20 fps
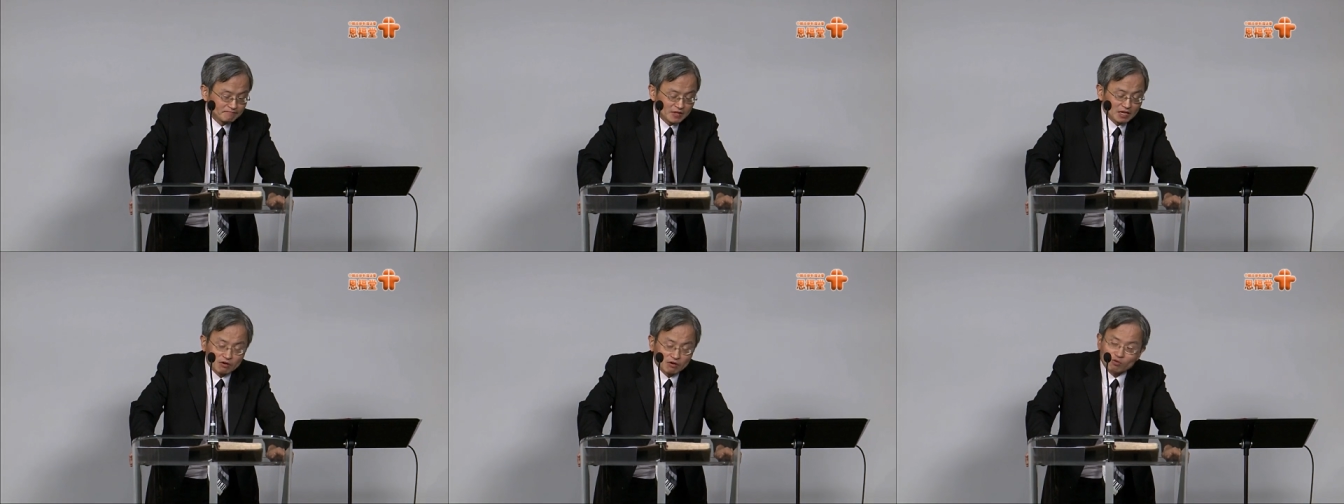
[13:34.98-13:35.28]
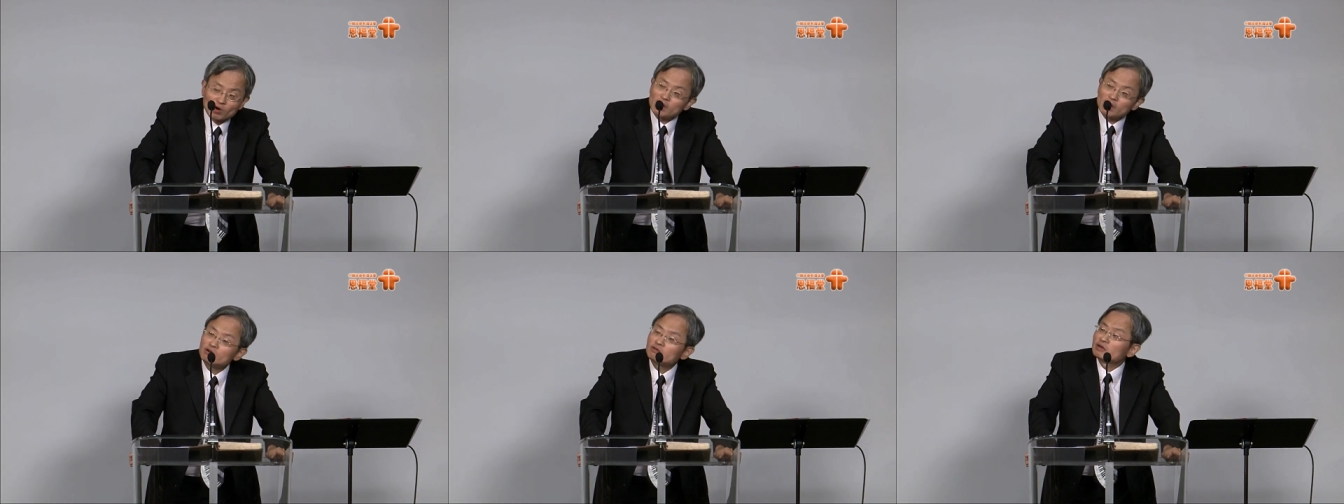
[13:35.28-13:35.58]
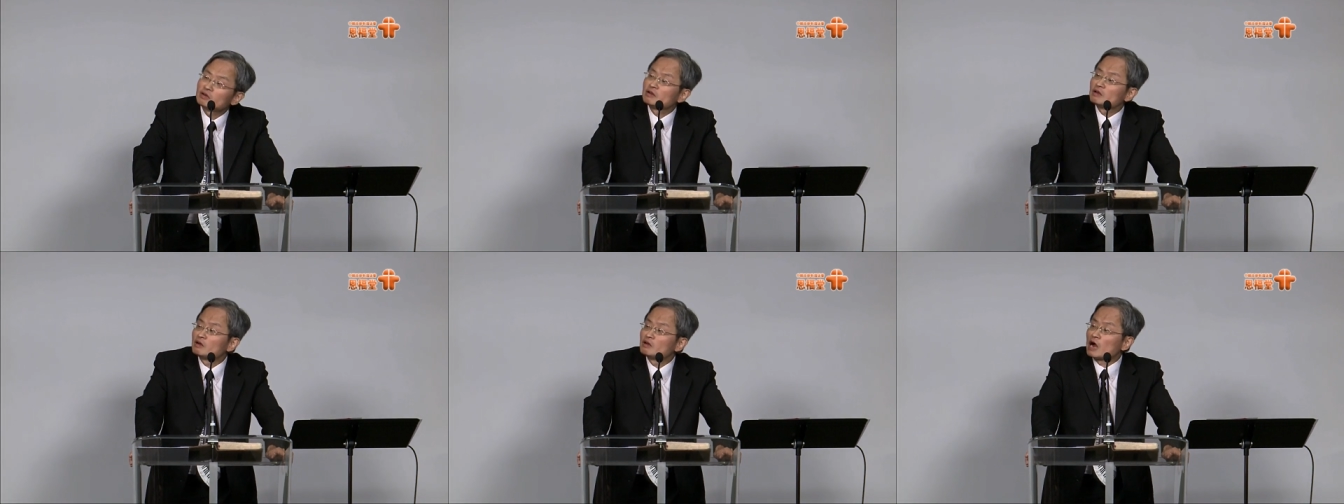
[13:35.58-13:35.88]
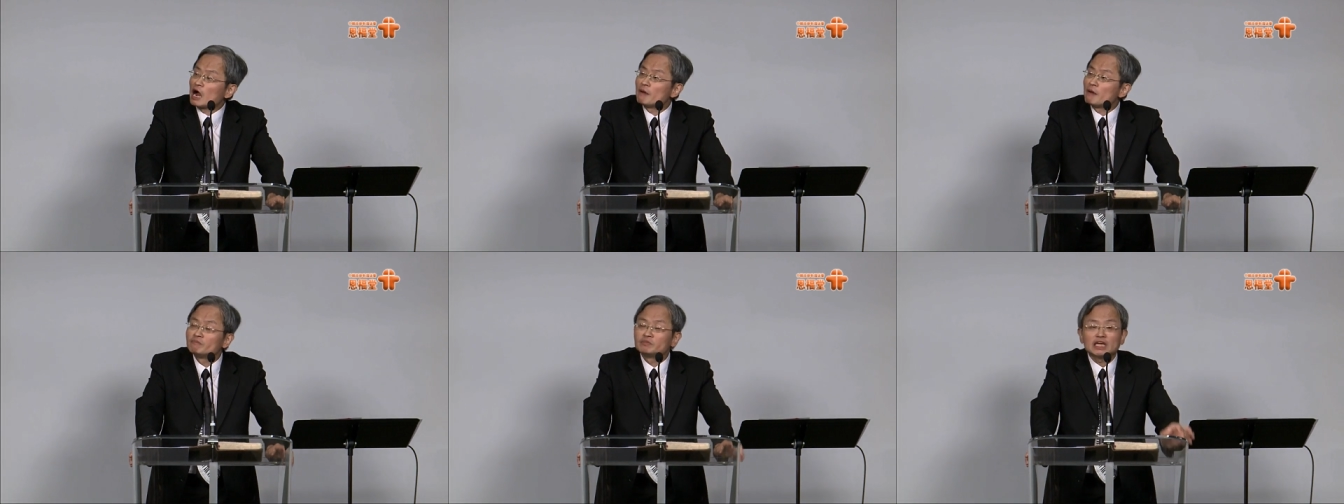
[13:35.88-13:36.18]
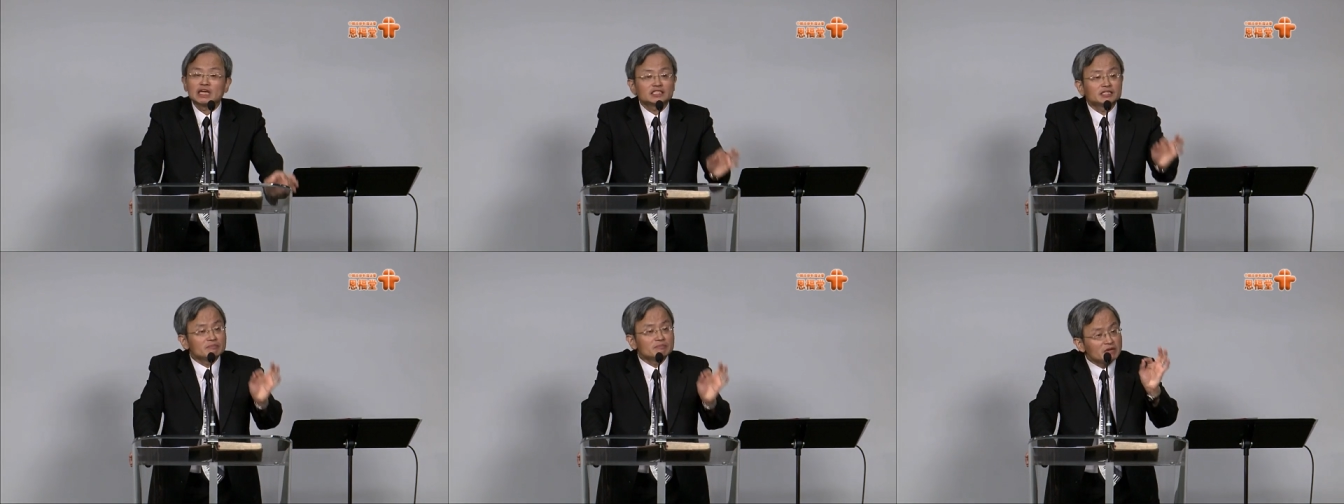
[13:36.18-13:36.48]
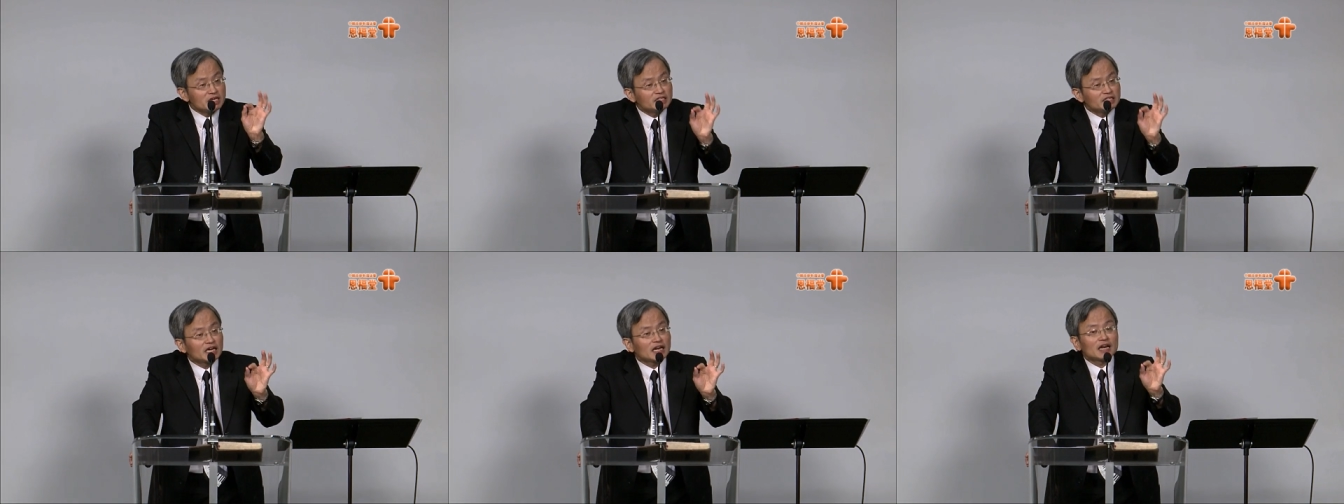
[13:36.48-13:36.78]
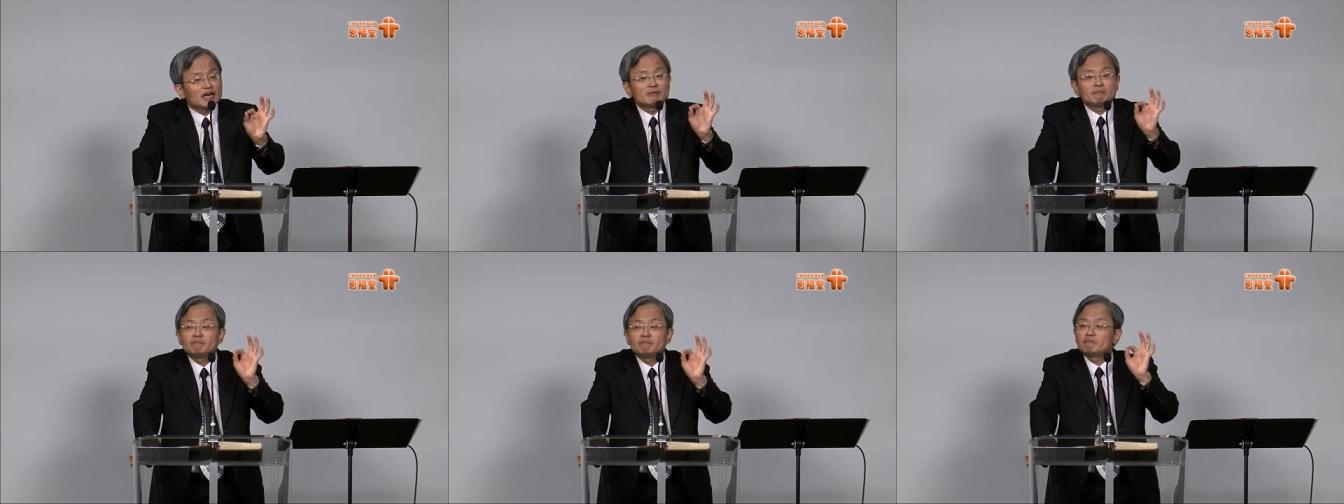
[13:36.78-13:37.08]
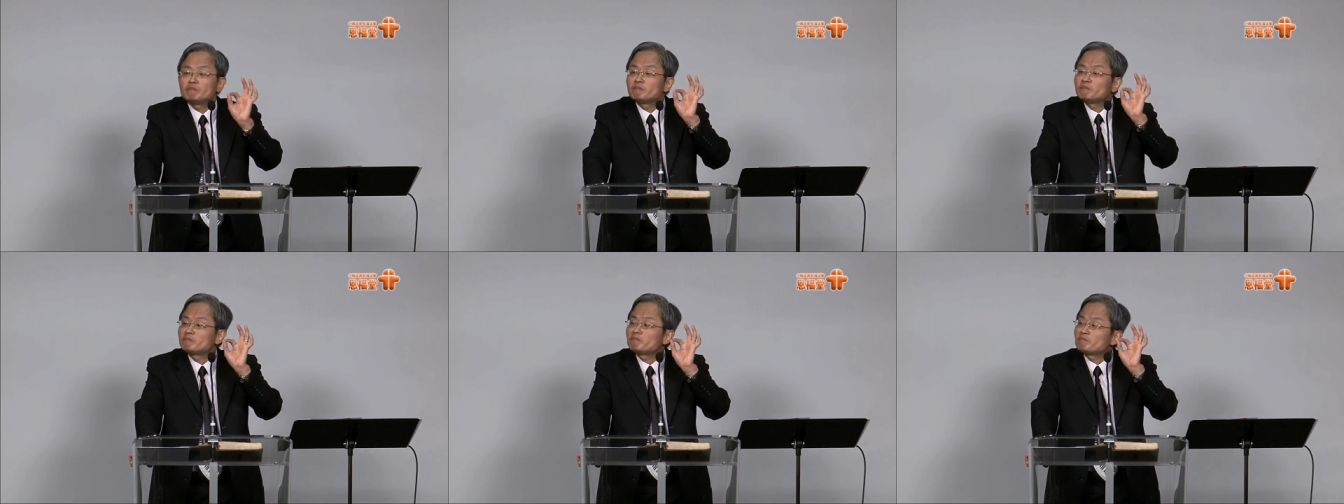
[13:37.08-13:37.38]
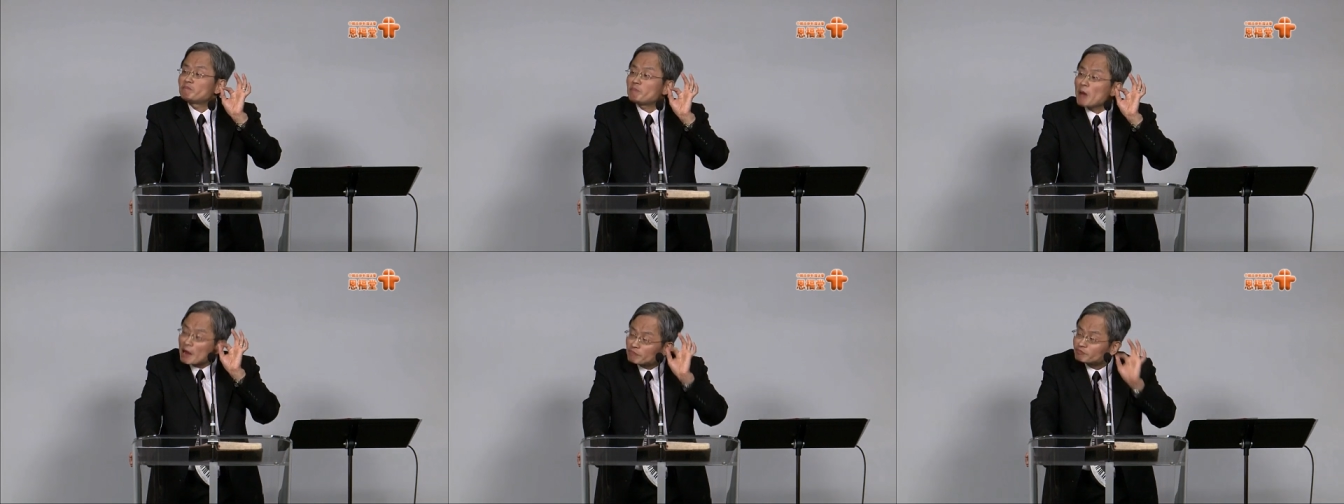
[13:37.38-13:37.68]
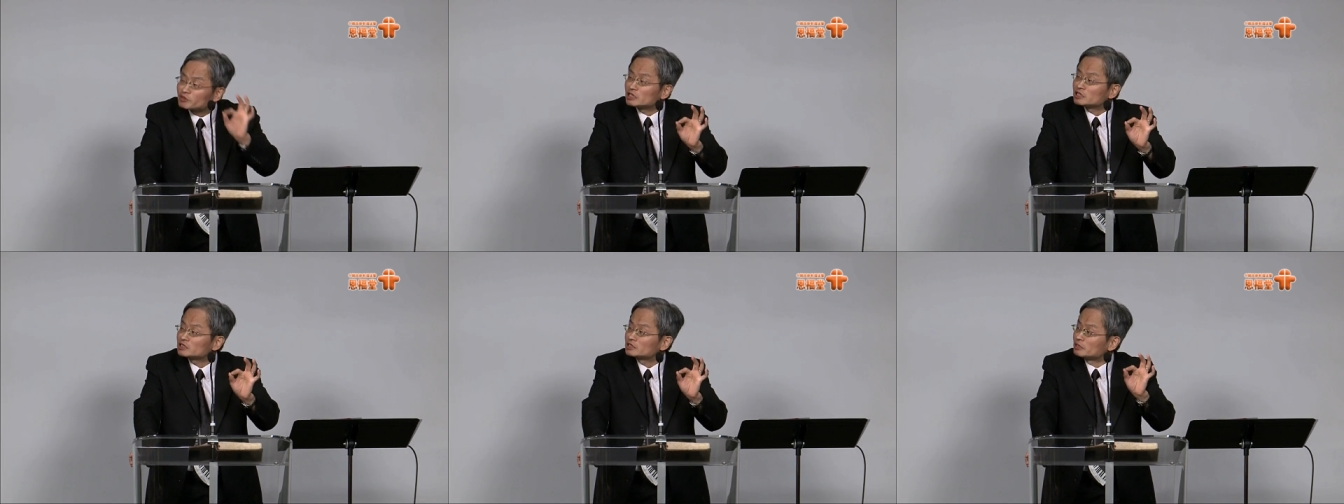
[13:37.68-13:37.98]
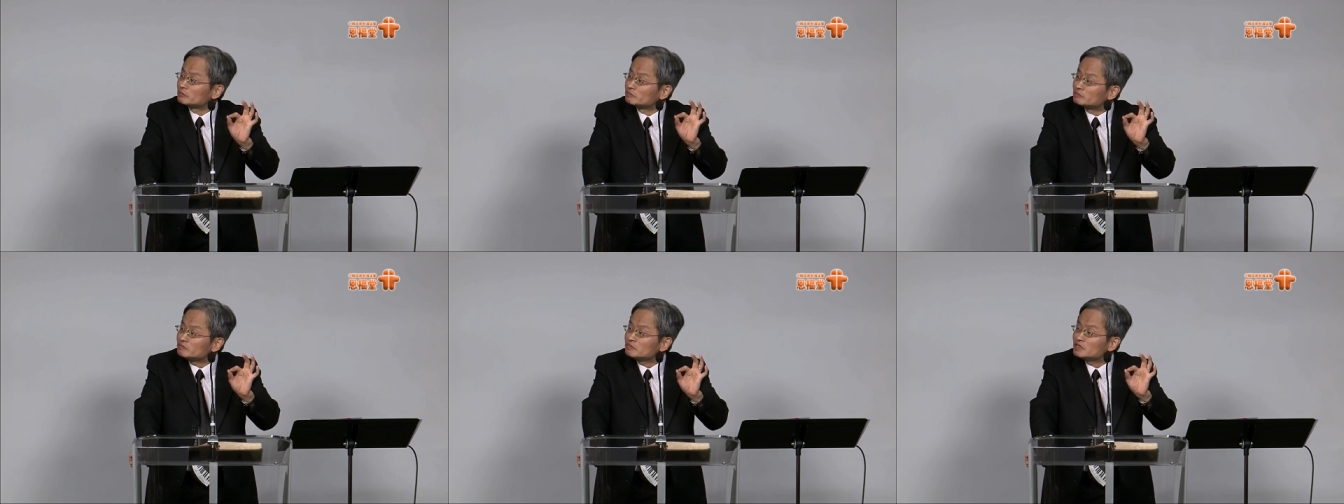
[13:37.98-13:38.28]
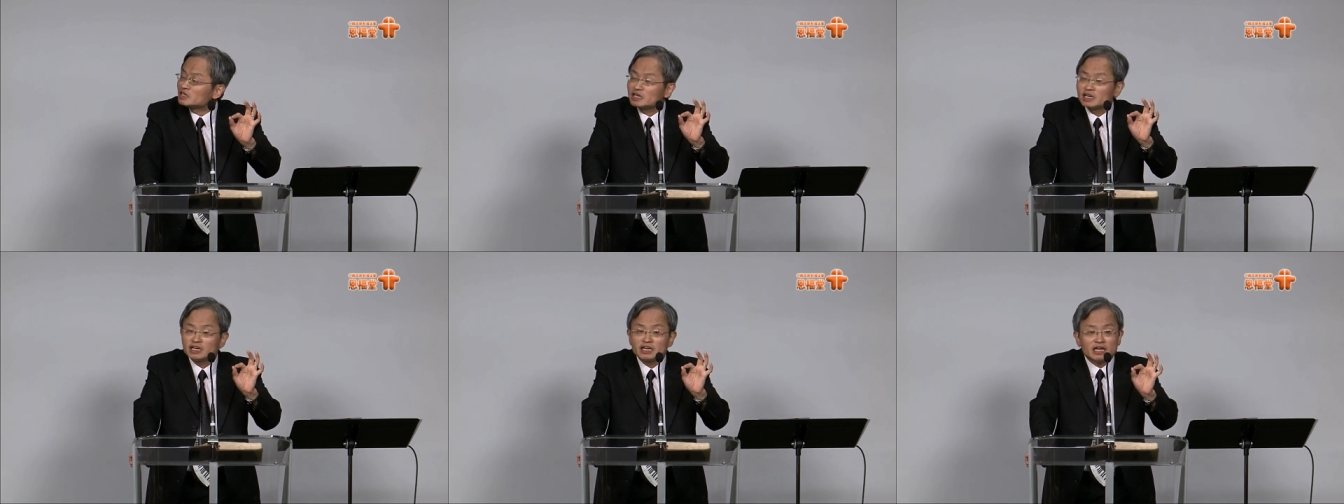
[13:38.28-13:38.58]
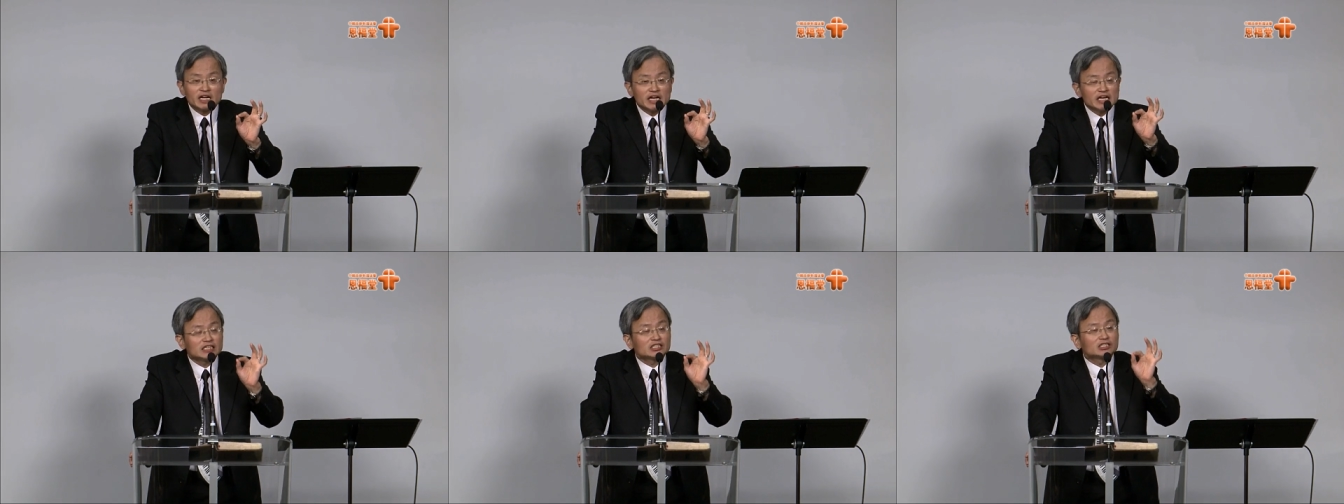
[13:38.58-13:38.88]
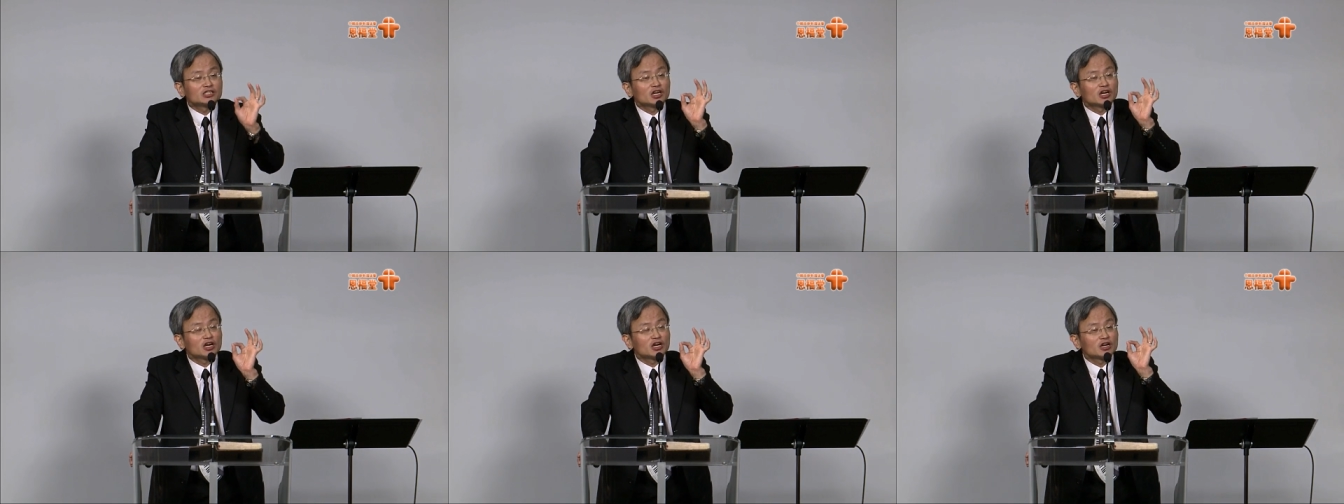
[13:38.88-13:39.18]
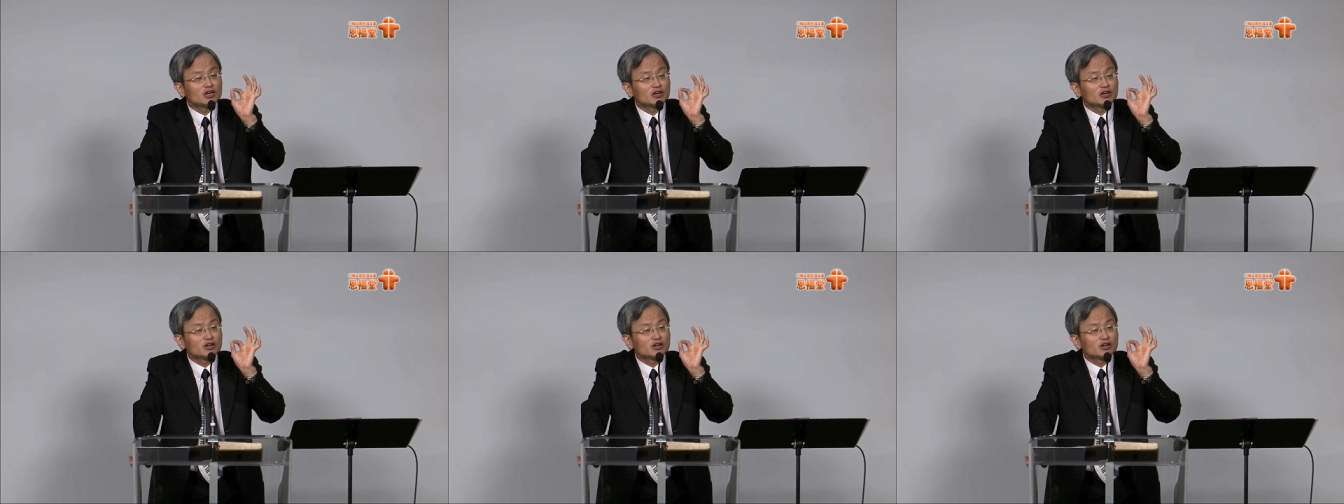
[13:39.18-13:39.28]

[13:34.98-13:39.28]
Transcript: Well, um, doesn't mean that baptism is the